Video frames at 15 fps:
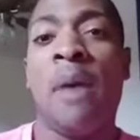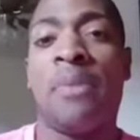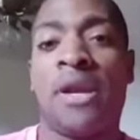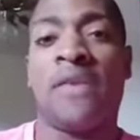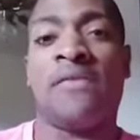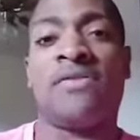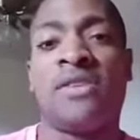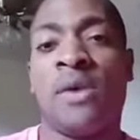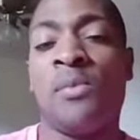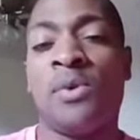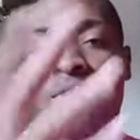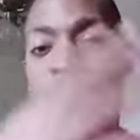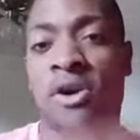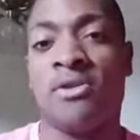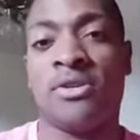but if
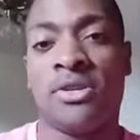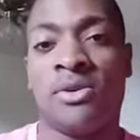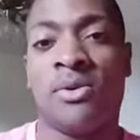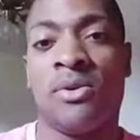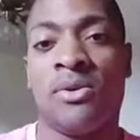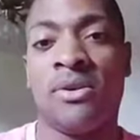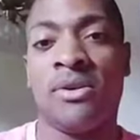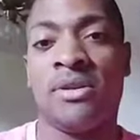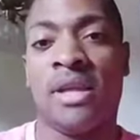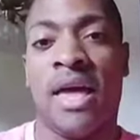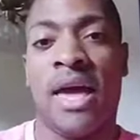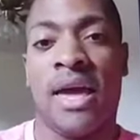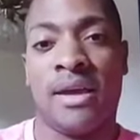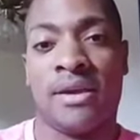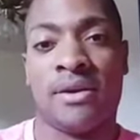someone turned it on,
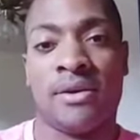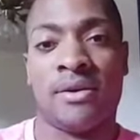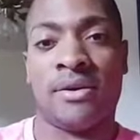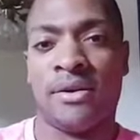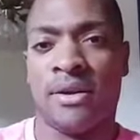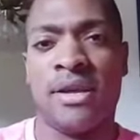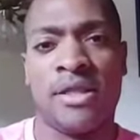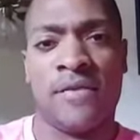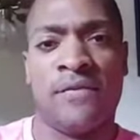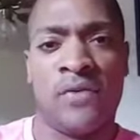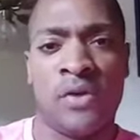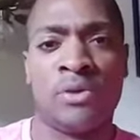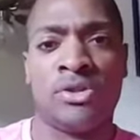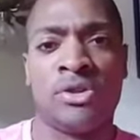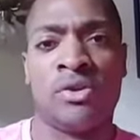like in the
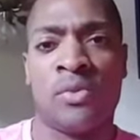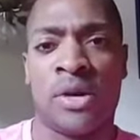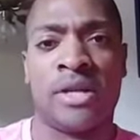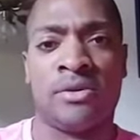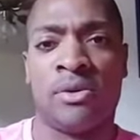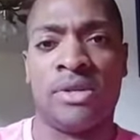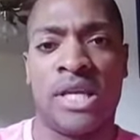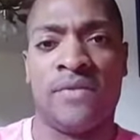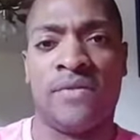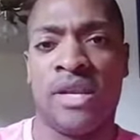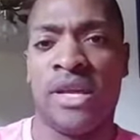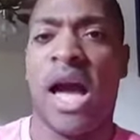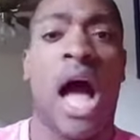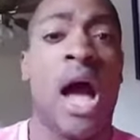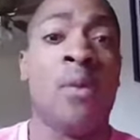future when it's on
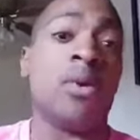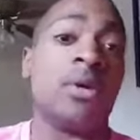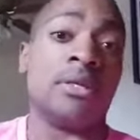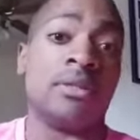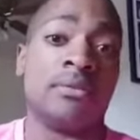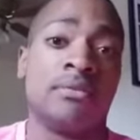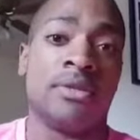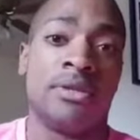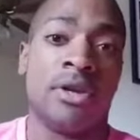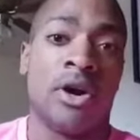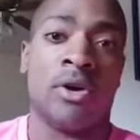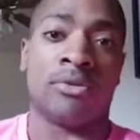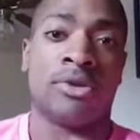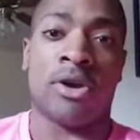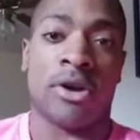DVD, I wouldn't,
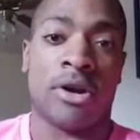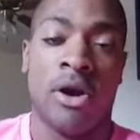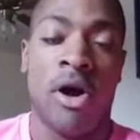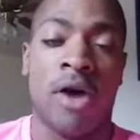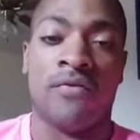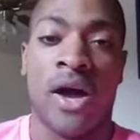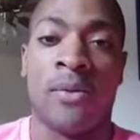turn it off.